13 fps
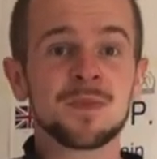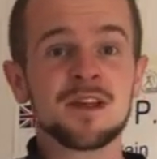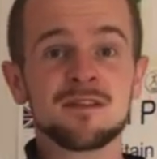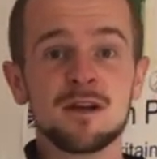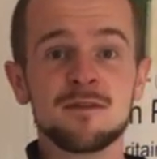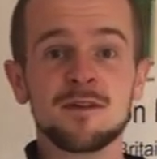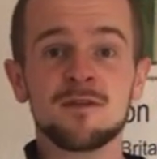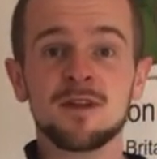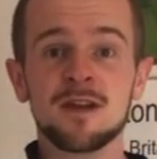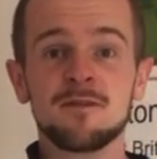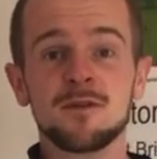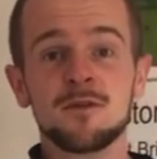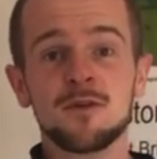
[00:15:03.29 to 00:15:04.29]
So if
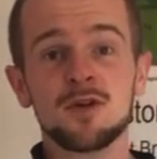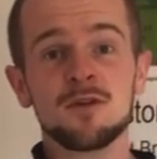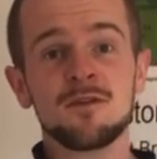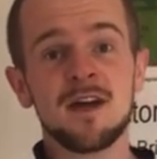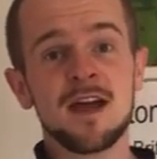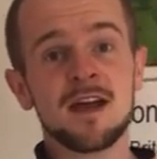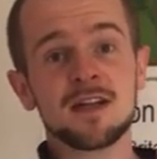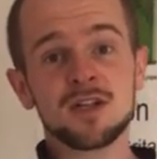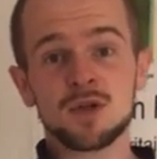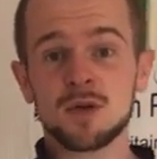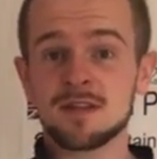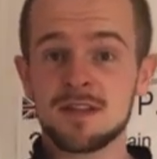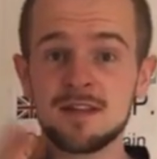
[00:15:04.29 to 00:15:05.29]
you've
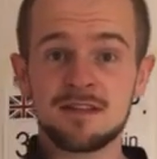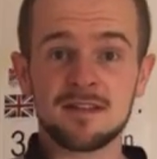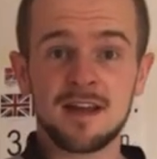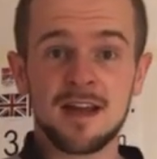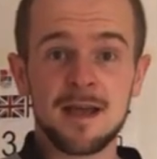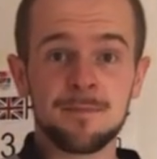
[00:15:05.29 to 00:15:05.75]
enjoyed this,